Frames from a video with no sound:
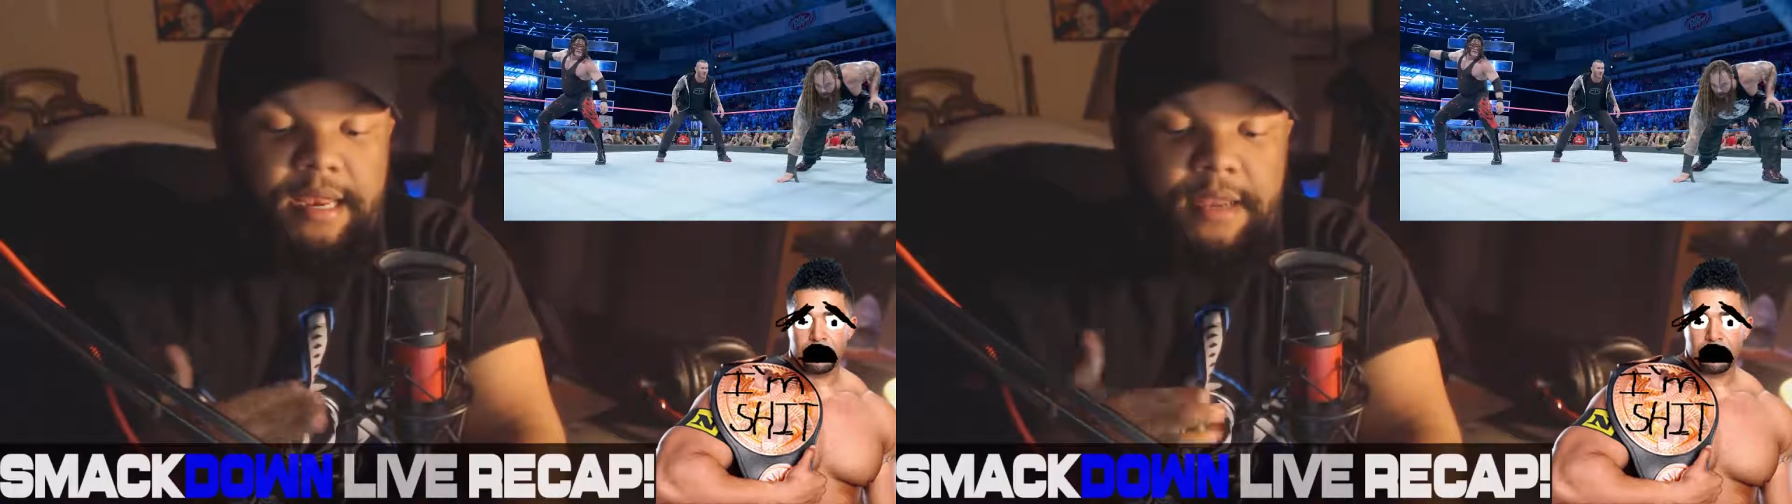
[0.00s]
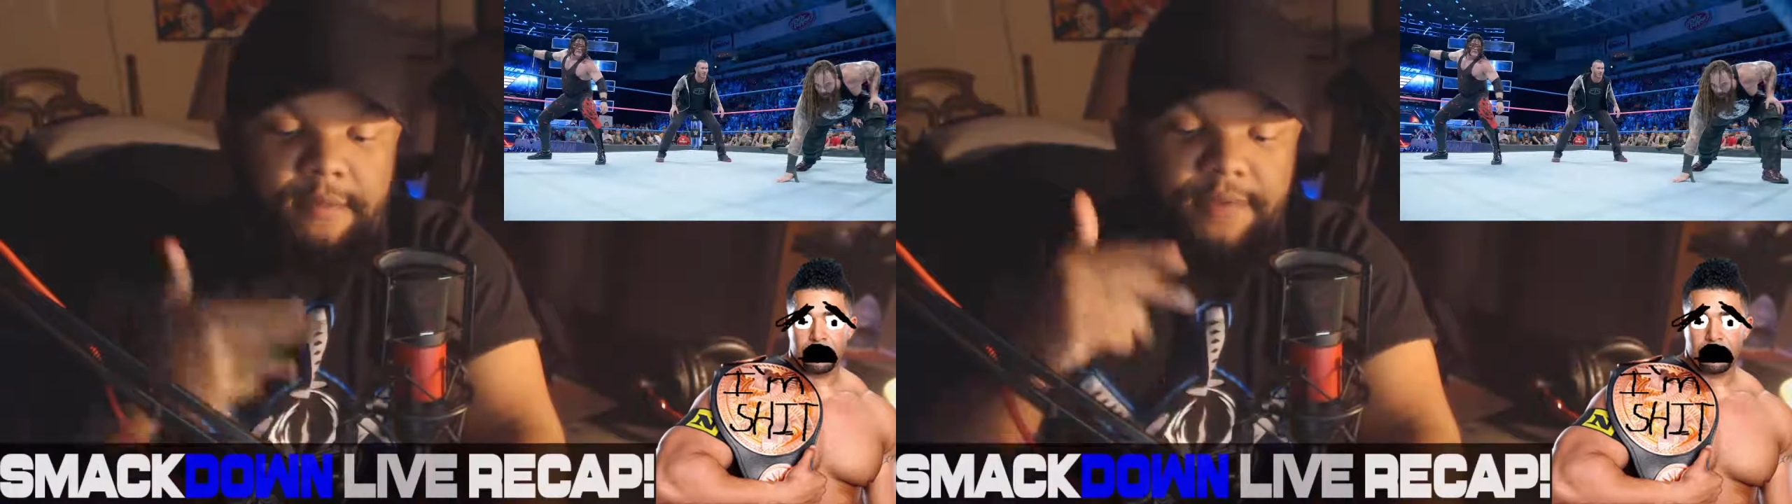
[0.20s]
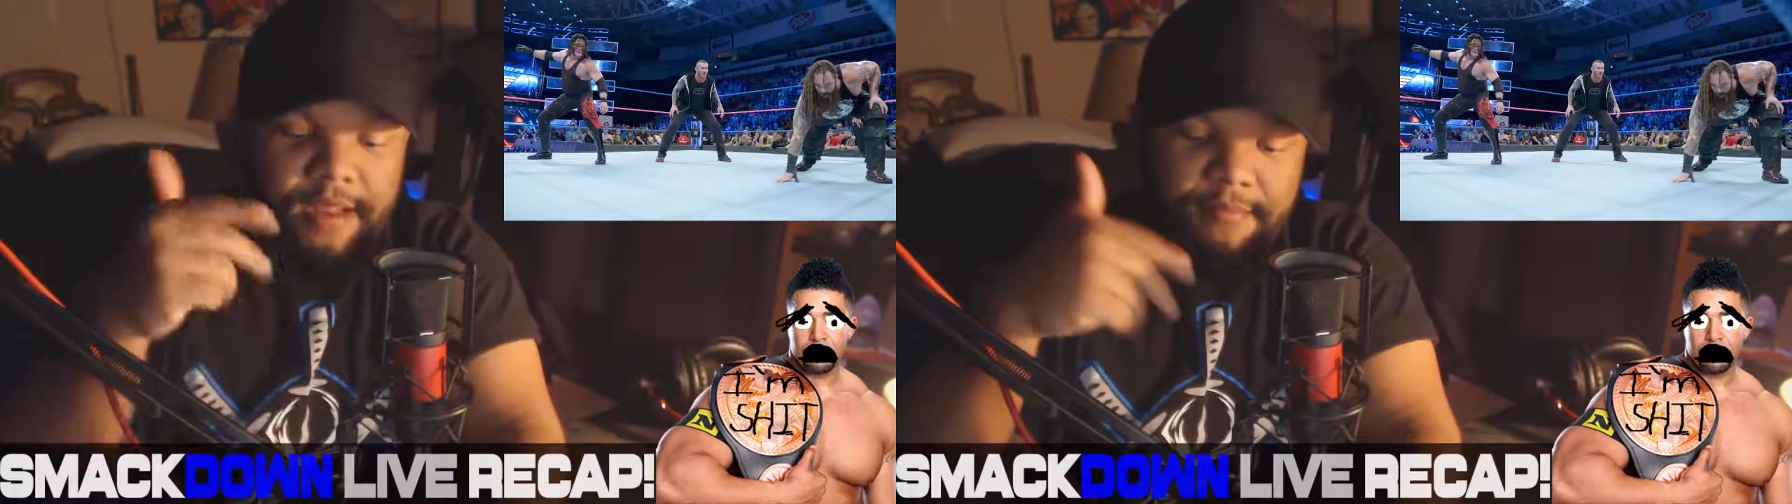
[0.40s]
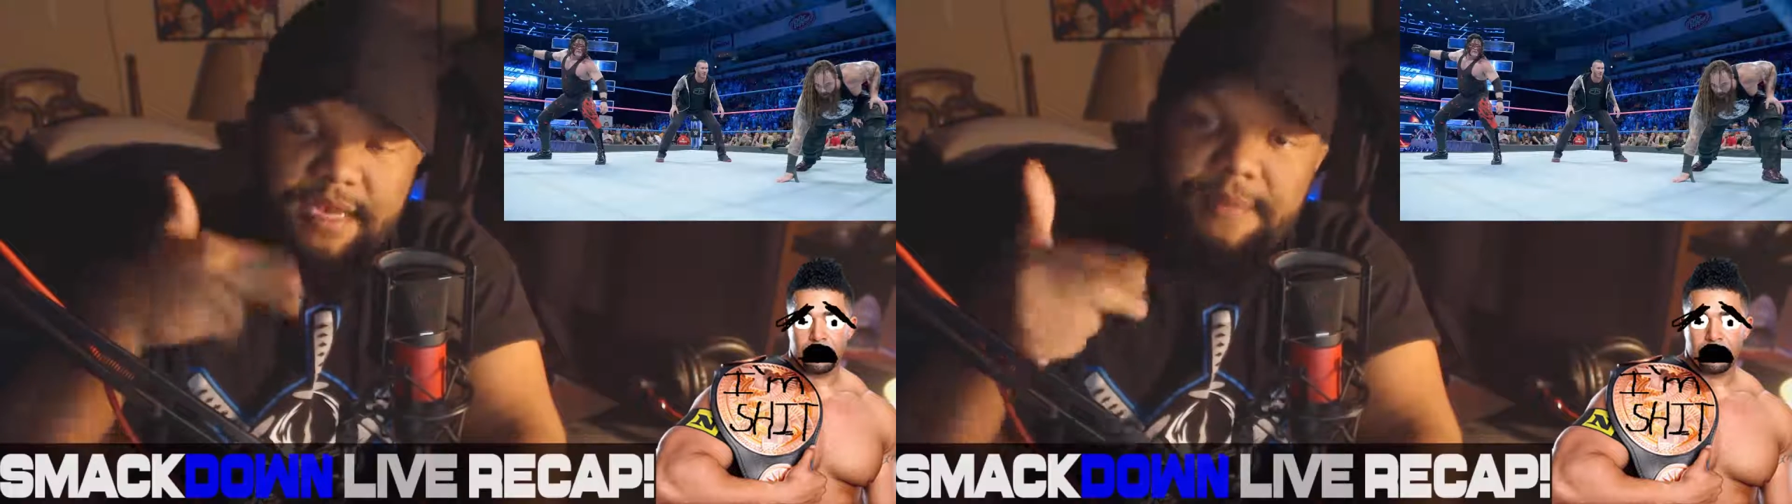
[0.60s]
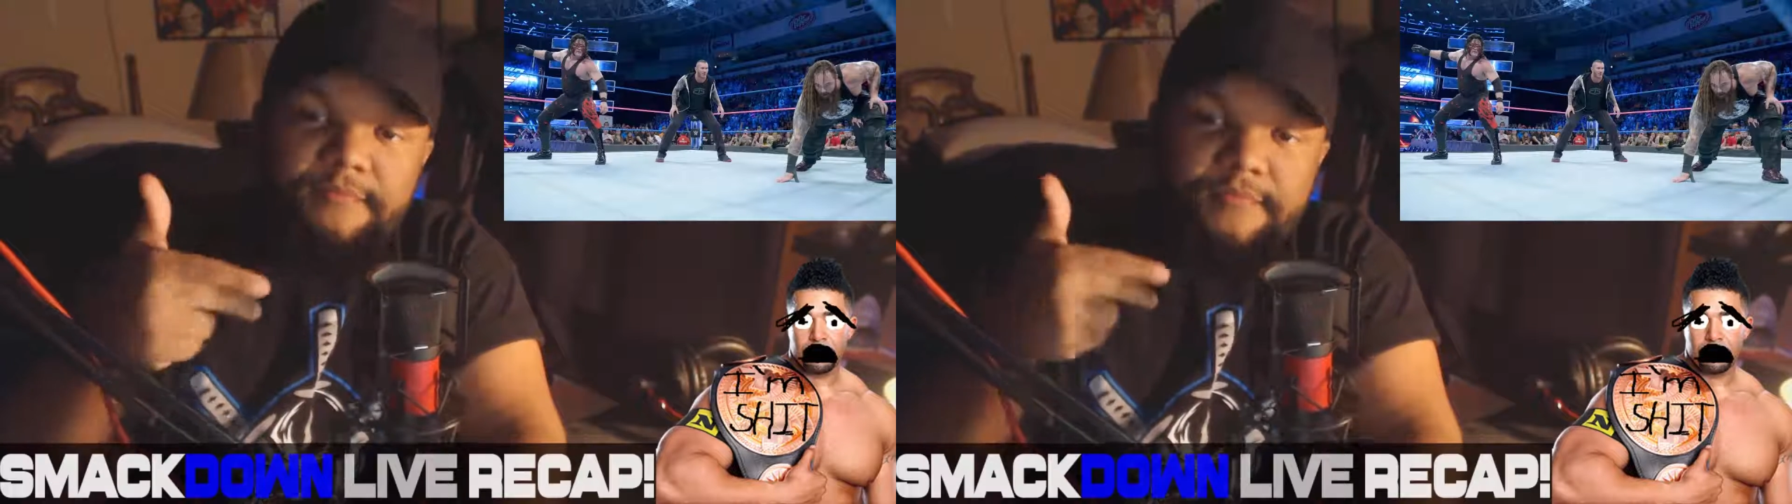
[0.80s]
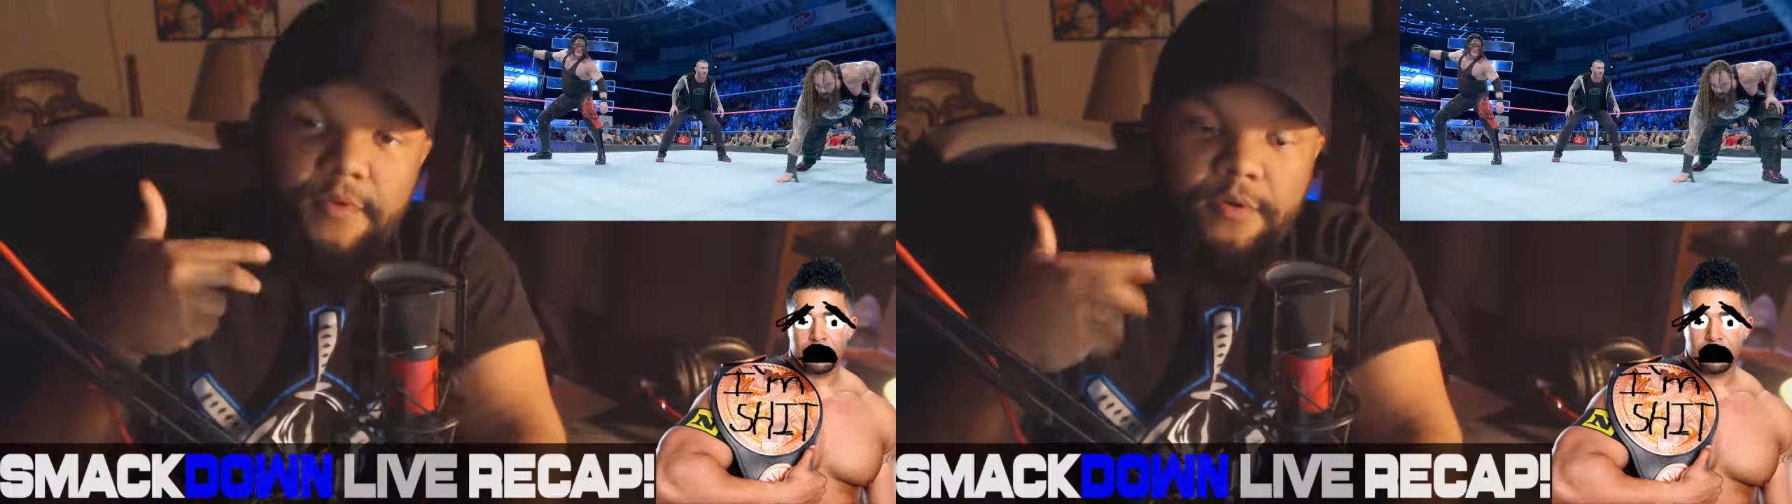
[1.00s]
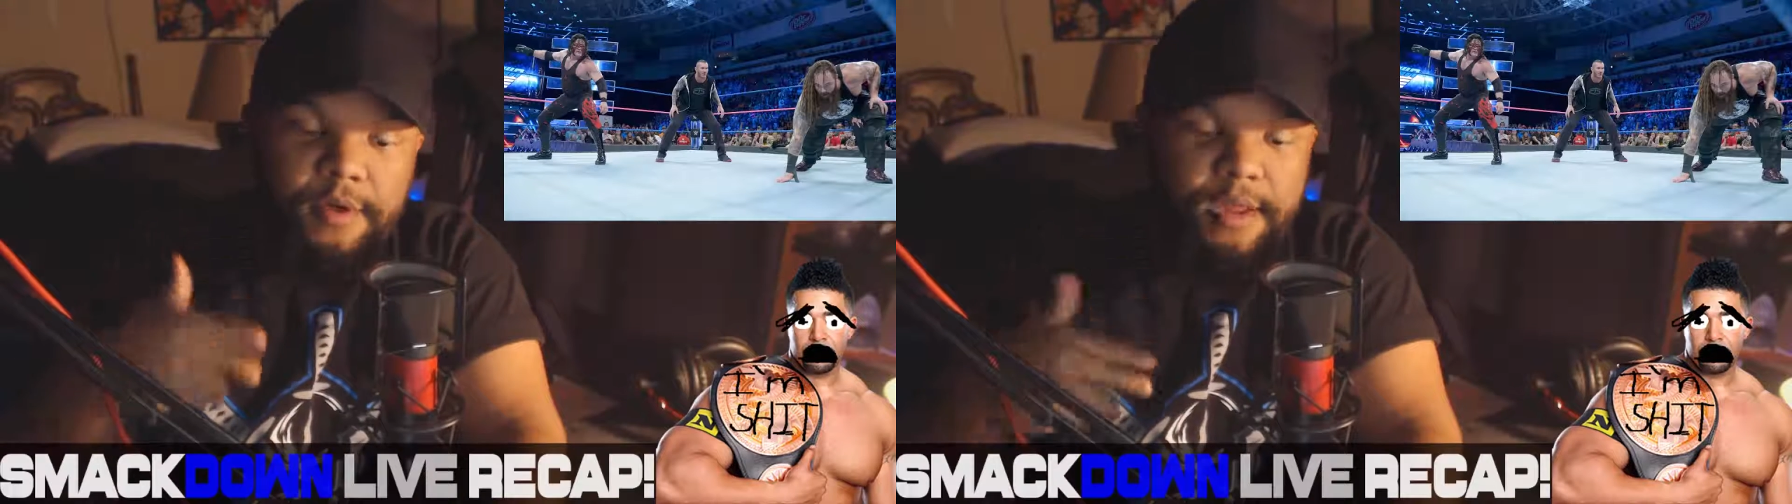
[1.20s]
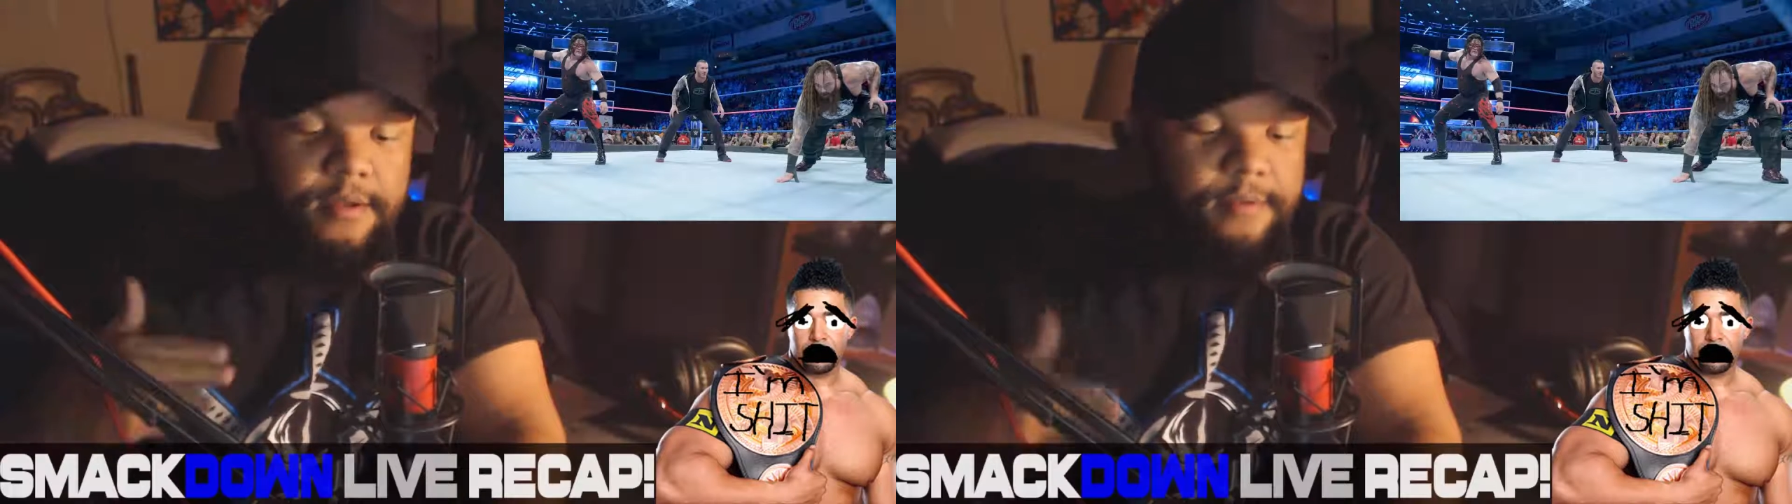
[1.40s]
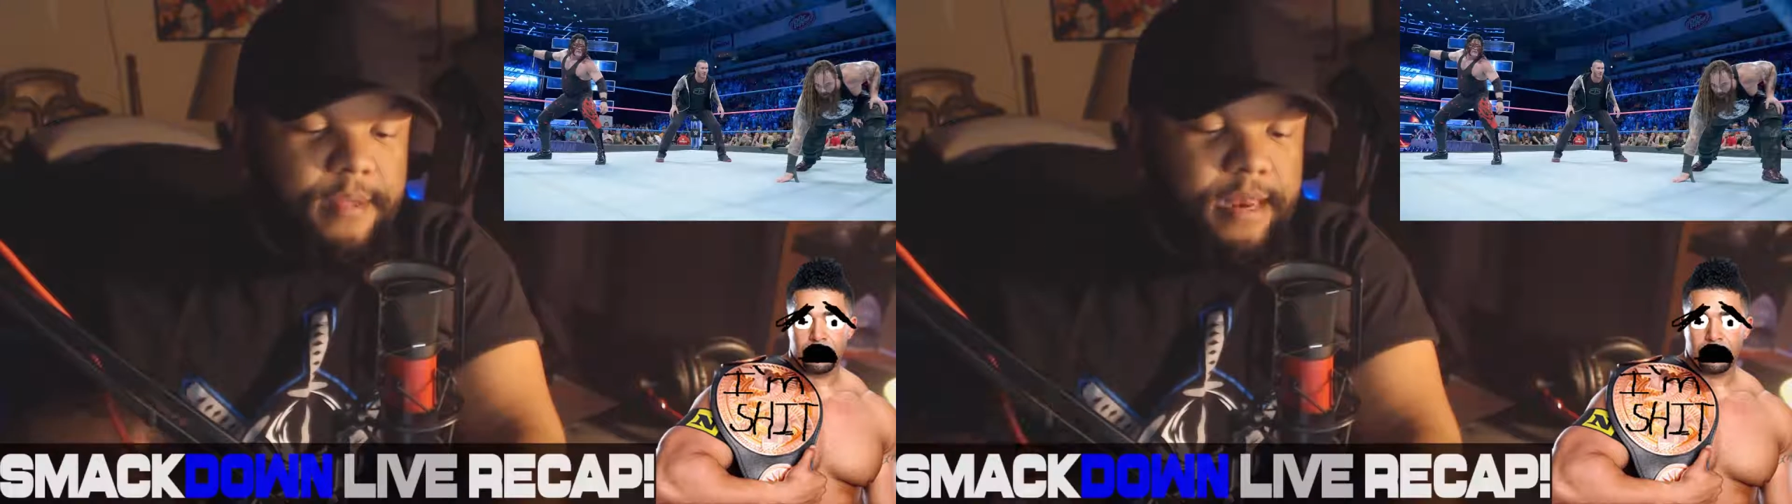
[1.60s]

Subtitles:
I know I'm skipping forward here,